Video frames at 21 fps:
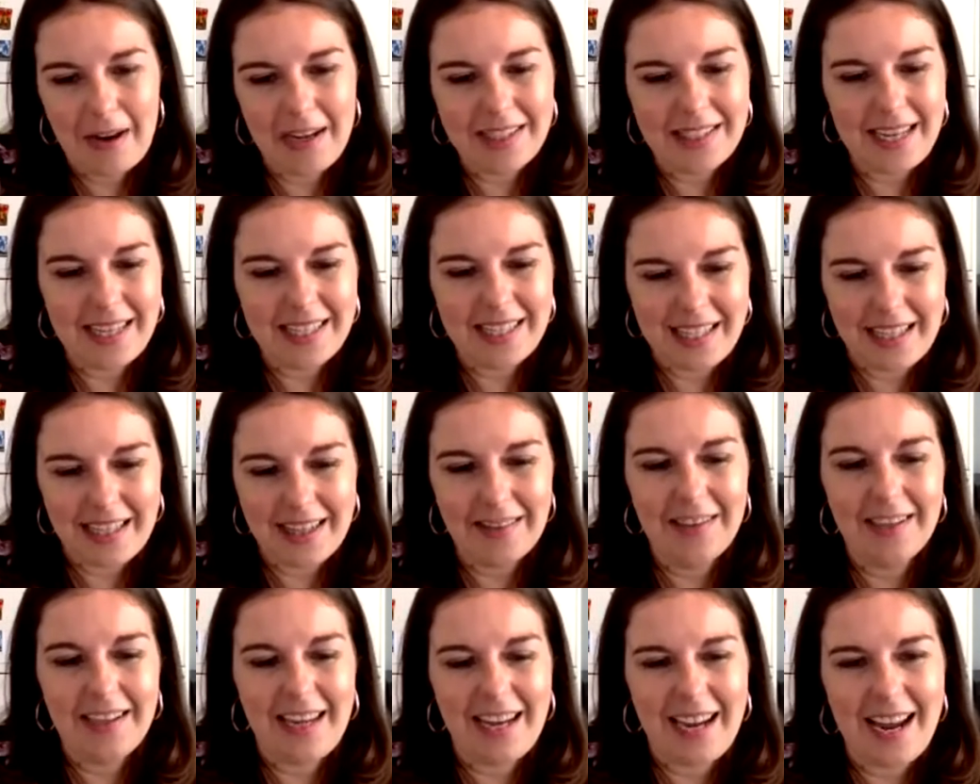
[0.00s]
assessing and
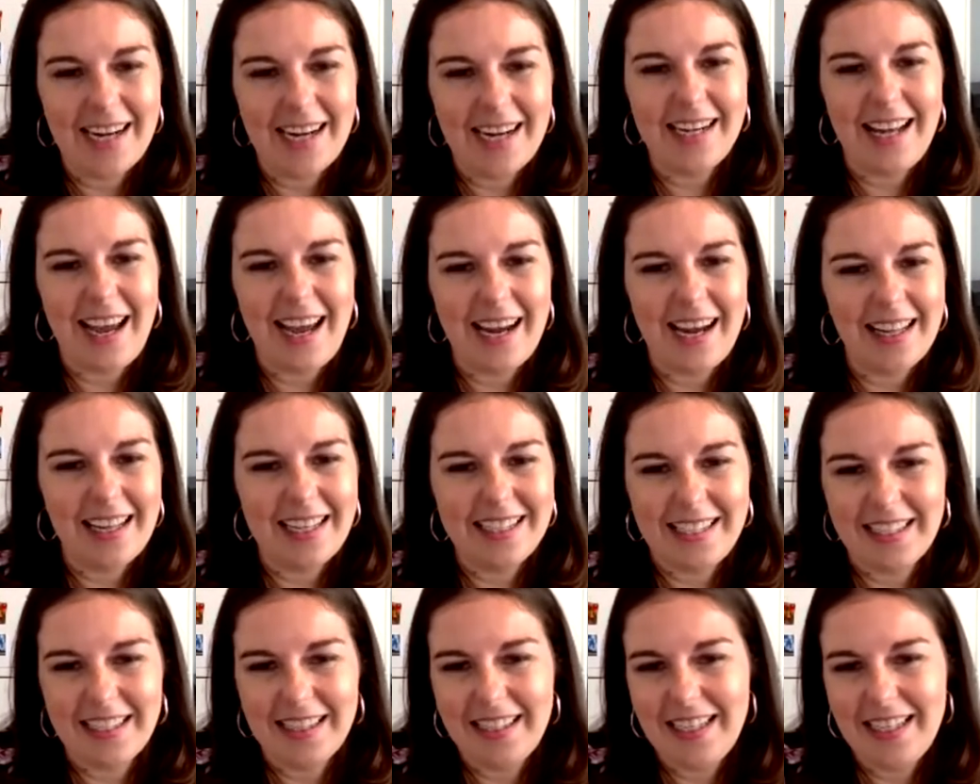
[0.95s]
looking at and
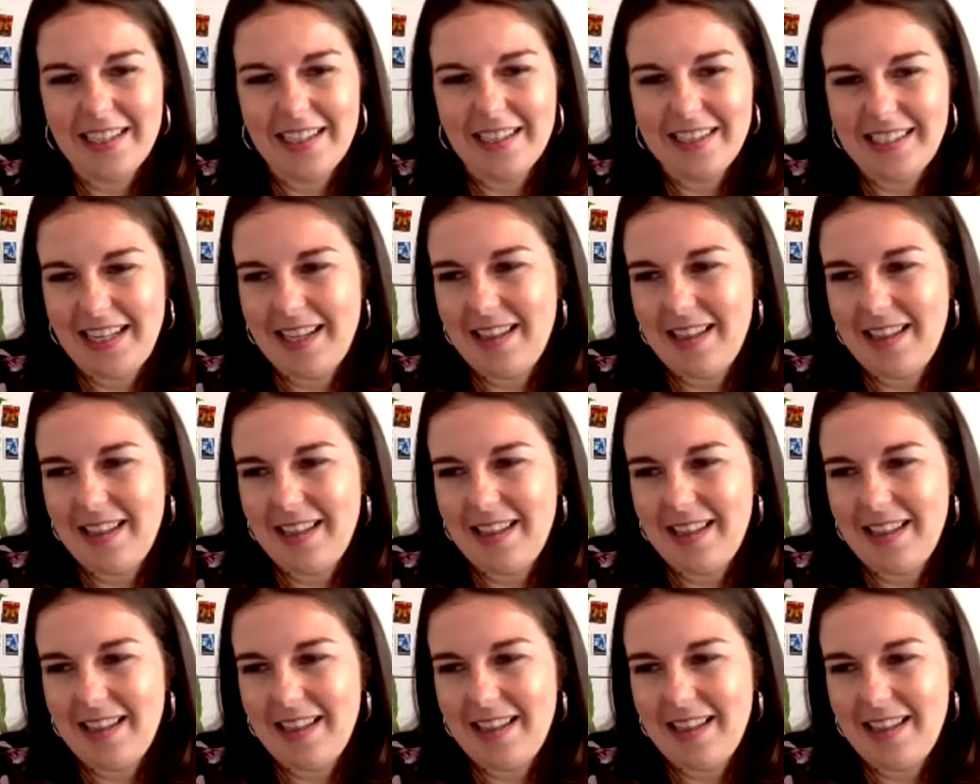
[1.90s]
analyzing leaders